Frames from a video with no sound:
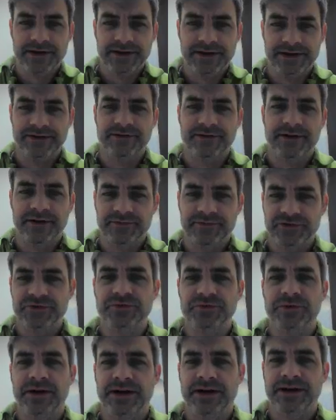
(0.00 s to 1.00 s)
Here I have
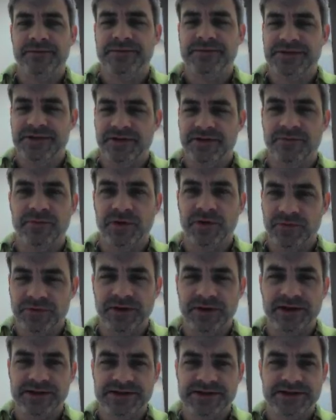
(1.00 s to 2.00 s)
2 items that are both
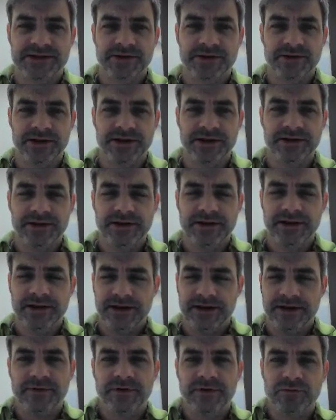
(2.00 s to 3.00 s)
not started,
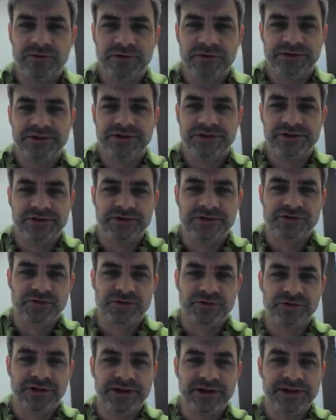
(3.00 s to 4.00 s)
and if I wanted to
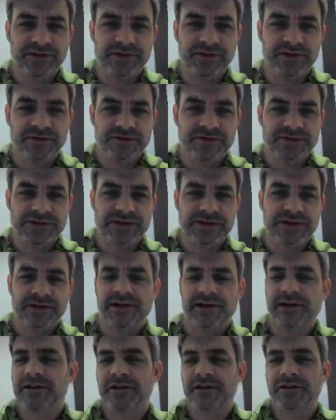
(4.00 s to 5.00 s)
drill into those,
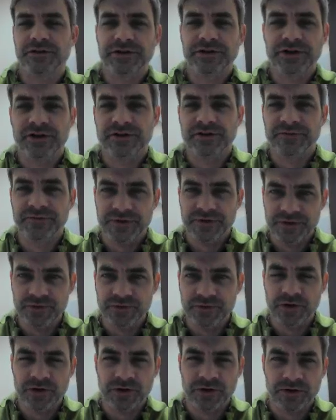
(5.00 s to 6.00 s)
I could click on
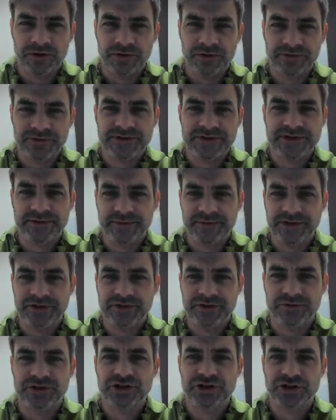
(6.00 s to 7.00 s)
View All to take me
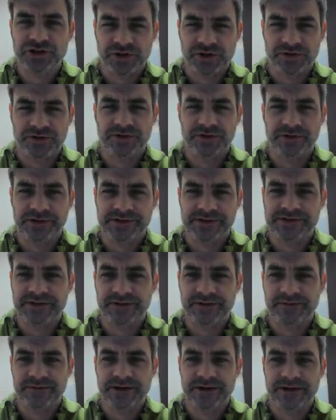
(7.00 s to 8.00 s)
to a chart
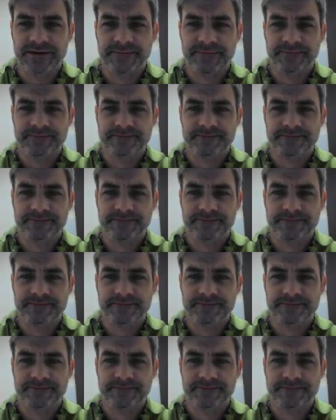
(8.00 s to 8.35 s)
listing of that.